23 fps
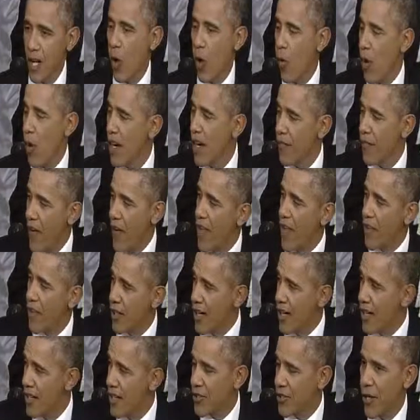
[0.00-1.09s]
what? A father
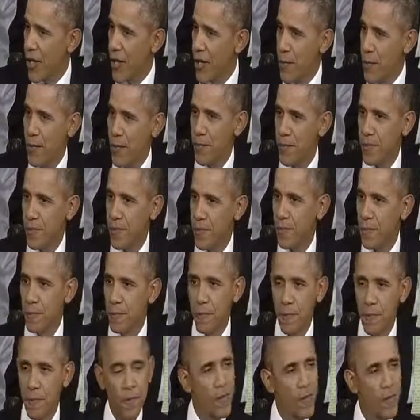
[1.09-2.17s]
does too.
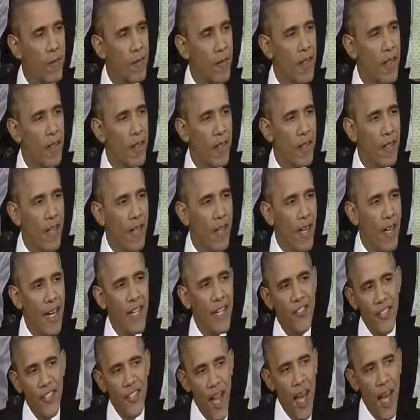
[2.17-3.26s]
It
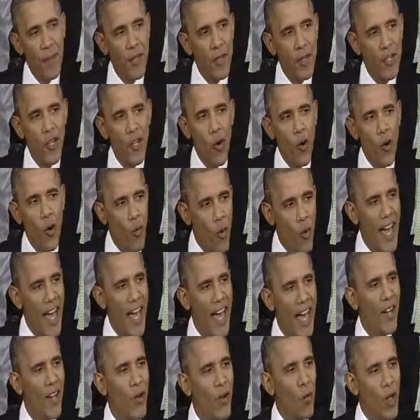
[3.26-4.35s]
is time to do
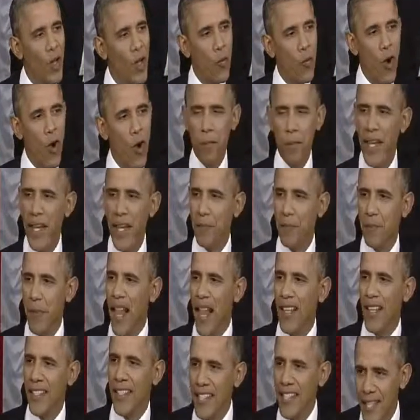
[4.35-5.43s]
away with workplace
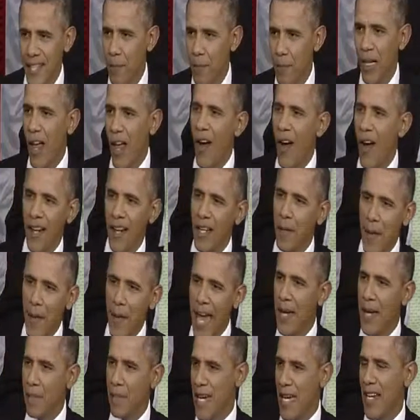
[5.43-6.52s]
policies that belong in a
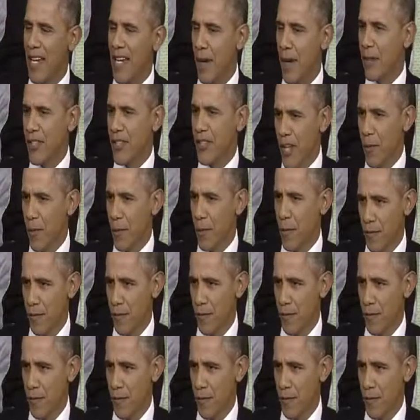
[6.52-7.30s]
Mad Men episode.